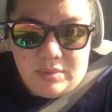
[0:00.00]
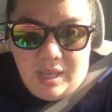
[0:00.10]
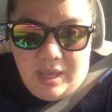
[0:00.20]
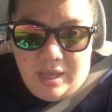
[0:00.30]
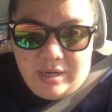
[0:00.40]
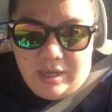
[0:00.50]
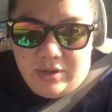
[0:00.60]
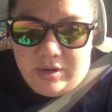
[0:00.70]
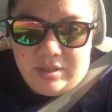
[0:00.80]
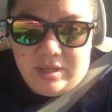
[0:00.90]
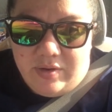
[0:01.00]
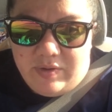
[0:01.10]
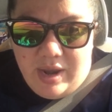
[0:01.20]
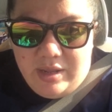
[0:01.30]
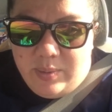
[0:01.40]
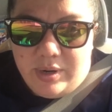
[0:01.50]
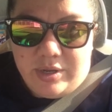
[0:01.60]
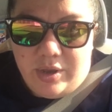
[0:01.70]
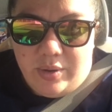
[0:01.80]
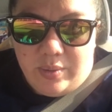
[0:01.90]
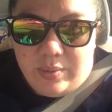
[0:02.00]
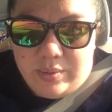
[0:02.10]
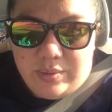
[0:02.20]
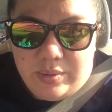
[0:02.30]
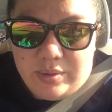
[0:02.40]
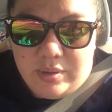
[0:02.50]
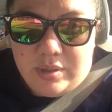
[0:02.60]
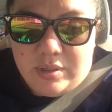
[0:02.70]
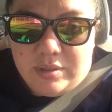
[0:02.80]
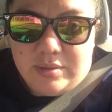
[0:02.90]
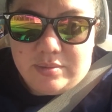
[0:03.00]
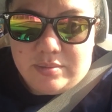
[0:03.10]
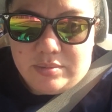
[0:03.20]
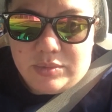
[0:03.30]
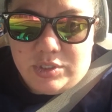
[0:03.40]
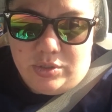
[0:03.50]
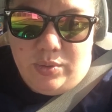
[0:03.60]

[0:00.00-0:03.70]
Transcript: And I couldn't think of anywhere to go to